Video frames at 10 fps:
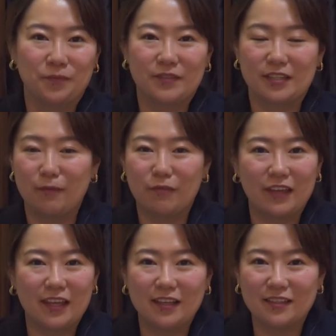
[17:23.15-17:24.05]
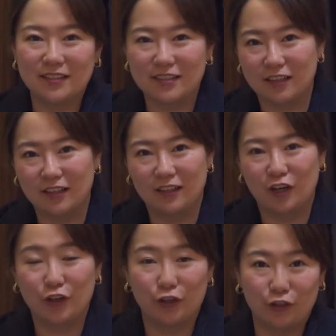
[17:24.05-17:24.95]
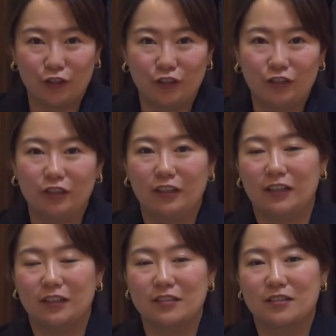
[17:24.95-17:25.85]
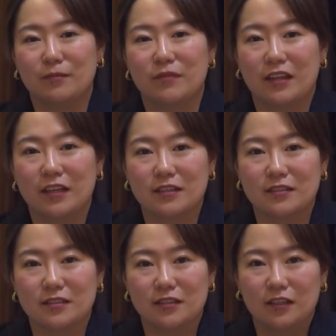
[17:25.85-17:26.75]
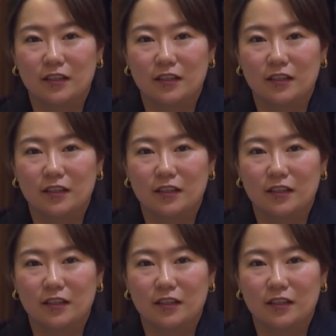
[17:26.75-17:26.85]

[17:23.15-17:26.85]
some things occur, some things